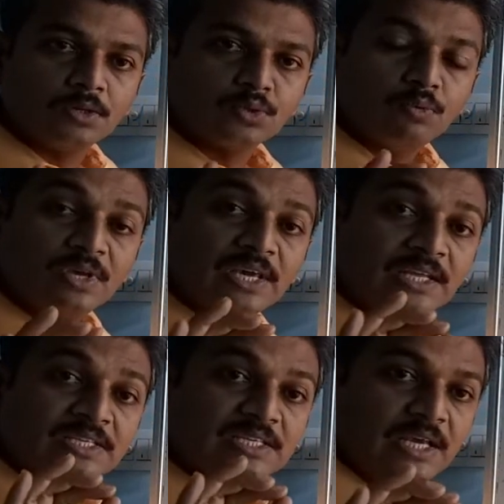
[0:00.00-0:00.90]
So we
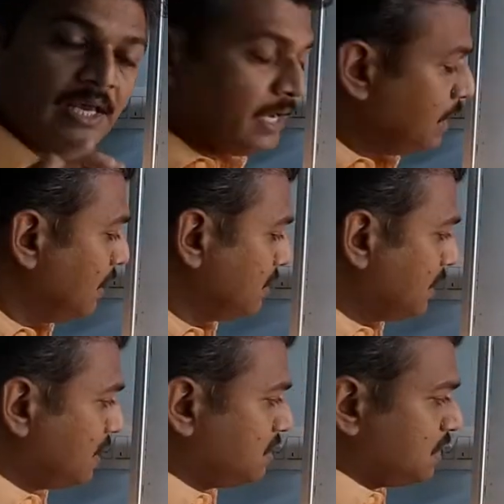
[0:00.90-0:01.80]
can say
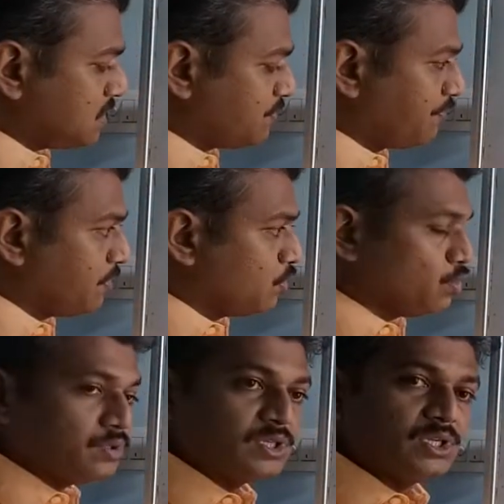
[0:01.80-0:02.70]
that this
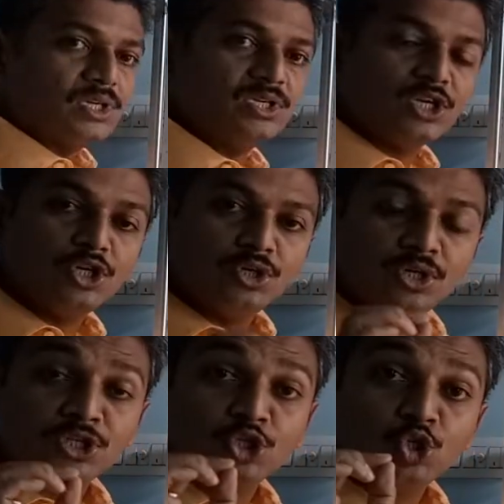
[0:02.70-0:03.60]
fuse
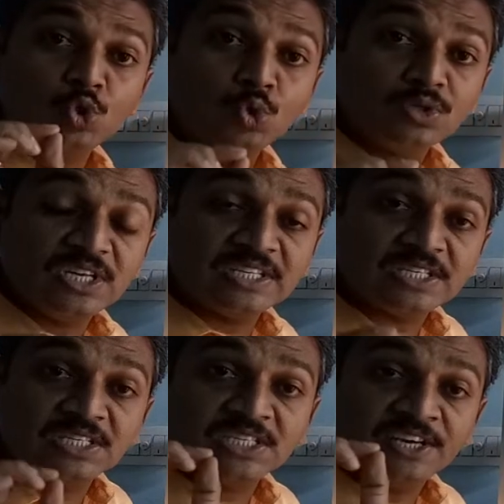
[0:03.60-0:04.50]
is used as
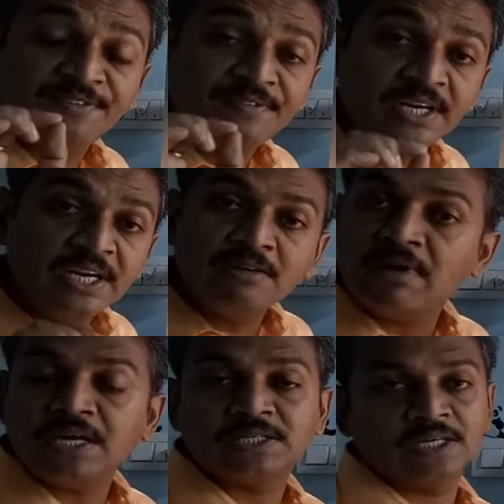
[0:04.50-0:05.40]
a safety
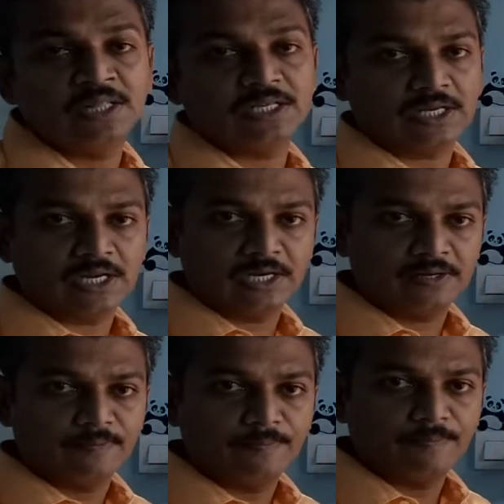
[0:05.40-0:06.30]
device in the
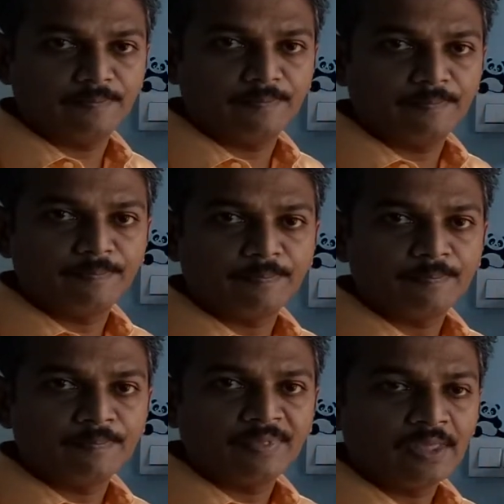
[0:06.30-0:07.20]
circuit.
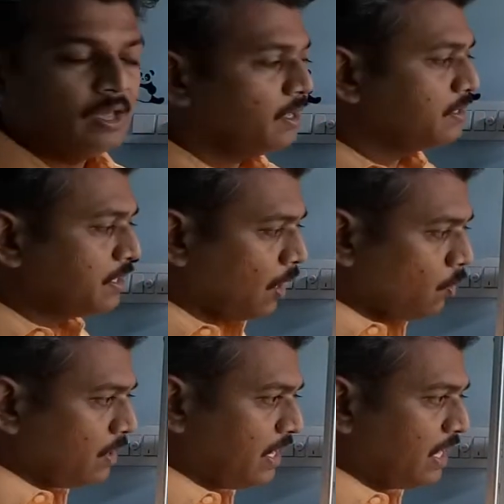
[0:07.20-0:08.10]

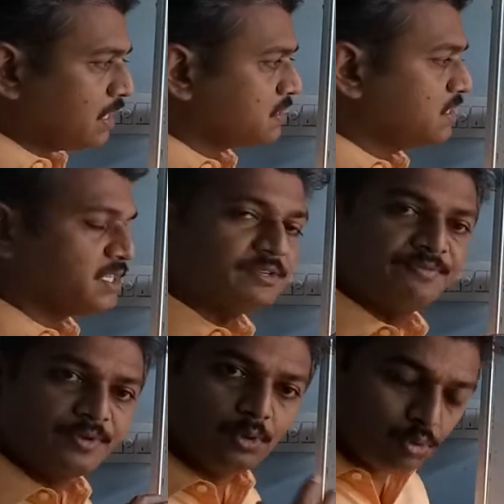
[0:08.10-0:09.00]
Nowadays these
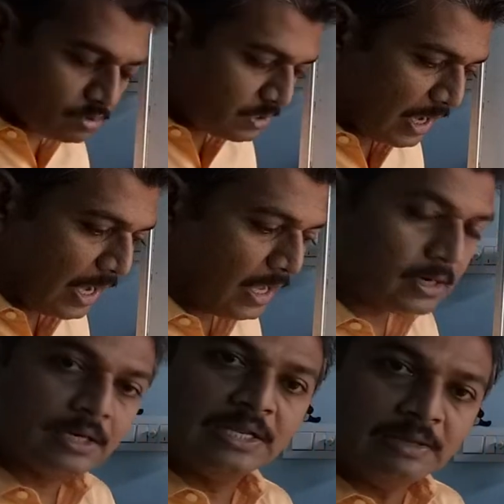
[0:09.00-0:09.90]
fuses
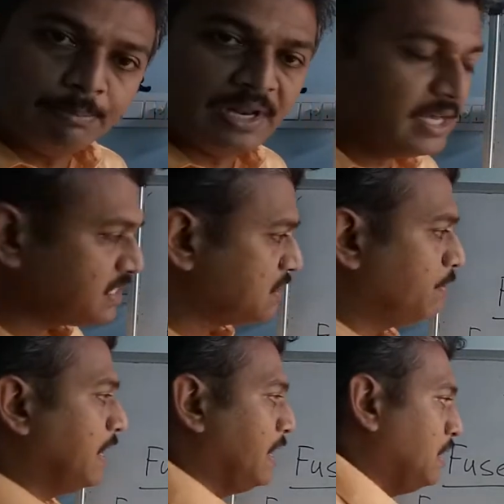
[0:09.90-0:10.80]
are replaced
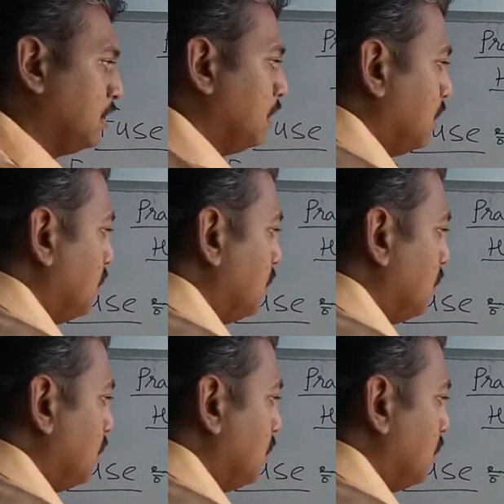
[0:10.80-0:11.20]
by